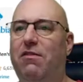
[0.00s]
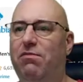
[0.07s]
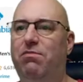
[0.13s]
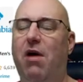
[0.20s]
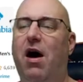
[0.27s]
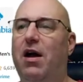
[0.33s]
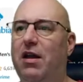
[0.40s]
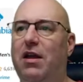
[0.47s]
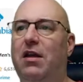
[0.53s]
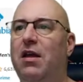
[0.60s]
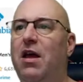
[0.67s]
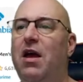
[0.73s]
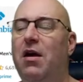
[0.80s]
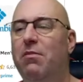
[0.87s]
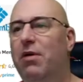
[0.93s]
bought it.
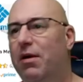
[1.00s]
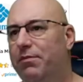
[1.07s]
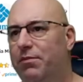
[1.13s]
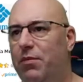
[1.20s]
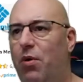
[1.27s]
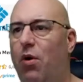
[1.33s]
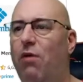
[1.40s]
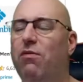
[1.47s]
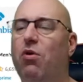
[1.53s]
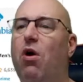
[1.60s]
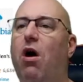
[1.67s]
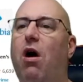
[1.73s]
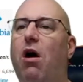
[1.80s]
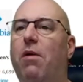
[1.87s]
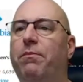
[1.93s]
But
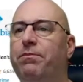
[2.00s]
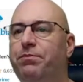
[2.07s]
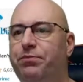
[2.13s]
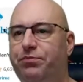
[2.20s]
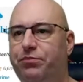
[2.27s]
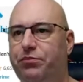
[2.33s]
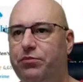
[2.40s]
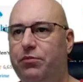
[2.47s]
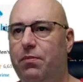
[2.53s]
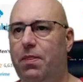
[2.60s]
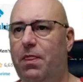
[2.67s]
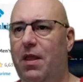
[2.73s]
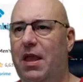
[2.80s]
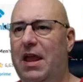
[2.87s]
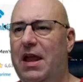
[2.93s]
overall,
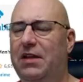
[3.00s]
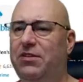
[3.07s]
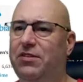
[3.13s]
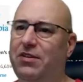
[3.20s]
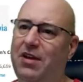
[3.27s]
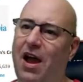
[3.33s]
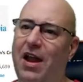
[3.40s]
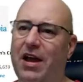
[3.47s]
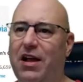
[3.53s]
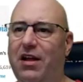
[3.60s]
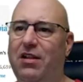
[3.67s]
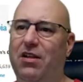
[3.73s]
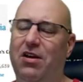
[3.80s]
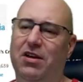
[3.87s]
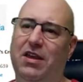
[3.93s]
it's kind of
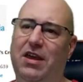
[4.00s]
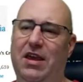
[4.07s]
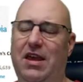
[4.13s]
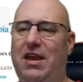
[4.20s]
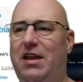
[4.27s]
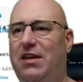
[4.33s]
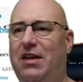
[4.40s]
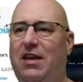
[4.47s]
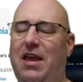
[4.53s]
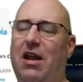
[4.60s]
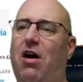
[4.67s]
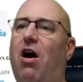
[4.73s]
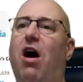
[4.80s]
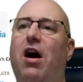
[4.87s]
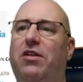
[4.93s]
clunky to get
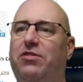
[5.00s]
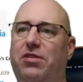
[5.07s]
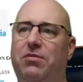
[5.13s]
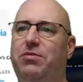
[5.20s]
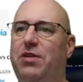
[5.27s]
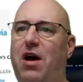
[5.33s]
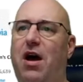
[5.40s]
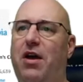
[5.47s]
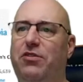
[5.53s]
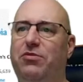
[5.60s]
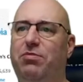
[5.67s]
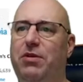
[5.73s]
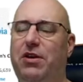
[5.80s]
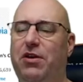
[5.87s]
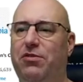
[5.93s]
on sometimes
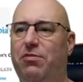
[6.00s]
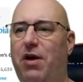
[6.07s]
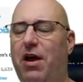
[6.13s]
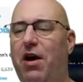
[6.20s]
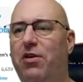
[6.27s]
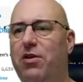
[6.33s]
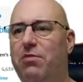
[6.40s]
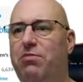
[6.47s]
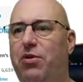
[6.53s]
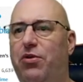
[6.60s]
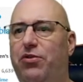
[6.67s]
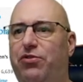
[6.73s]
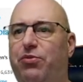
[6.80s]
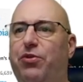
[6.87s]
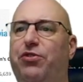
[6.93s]
because my other
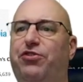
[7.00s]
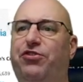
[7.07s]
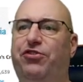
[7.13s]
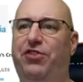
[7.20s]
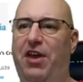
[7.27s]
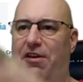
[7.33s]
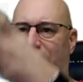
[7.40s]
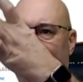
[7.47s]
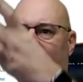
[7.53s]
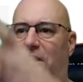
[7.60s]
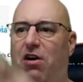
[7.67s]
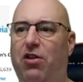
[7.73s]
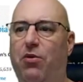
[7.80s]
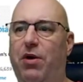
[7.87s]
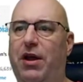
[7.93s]
boots were stiff
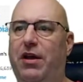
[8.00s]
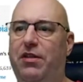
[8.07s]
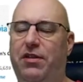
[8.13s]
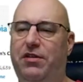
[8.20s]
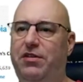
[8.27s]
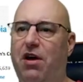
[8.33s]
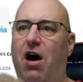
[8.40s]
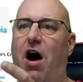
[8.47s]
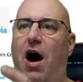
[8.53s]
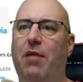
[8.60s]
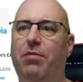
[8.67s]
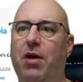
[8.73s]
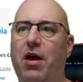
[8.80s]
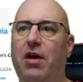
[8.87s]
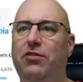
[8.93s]
all the way to the top.
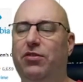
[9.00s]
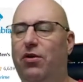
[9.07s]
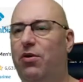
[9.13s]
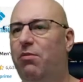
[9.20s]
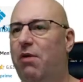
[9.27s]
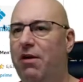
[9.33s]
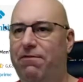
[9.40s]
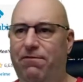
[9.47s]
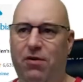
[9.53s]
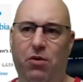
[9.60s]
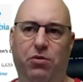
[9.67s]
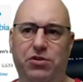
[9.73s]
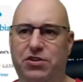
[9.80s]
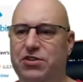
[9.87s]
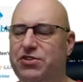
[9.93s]
So my foot
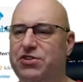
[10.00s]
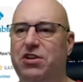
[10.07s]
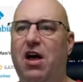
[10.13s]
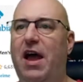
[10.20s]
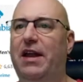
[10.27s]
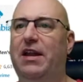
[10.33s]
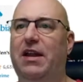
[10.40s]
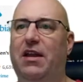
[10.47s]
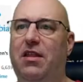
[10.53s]
would just slide into